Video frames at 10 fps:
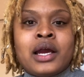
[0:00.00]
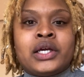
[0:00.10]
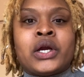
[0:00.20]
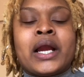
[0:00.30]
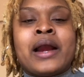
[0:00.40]

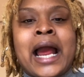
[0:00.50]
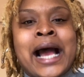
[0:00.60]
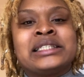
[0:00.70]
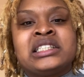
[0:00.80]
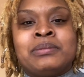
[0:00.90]
Your hair
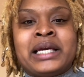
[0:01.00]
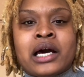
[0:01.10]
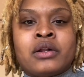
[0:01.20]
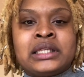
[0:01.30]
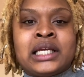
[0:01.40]
has to be
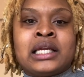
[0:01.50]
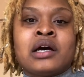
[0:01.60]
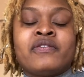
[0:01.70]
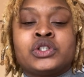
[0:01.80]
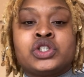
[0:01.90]
healthy
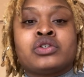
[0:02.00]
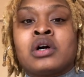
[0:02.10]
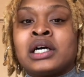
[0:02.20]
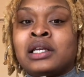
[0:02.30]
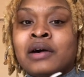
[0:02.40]
enough and
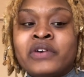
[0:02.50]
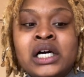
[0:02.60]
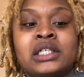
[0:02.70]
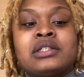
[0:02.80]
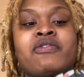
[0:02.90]
strong enough
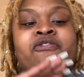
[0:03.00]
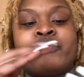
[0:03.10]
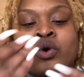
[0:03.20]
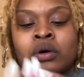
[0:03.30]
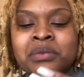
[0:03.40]
to
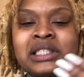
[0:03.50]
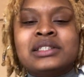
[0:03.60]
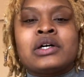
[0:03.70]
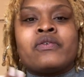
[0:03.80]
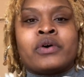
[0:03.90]
form
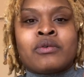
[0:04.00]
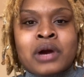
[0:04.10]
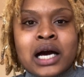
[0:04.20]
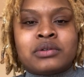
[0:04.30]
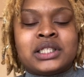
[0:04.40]
itself
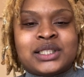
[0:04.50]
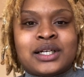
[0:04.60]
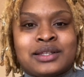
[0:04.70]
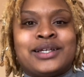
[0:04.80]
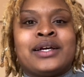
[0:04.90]
around each
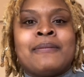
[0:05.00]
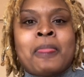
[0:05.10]
other,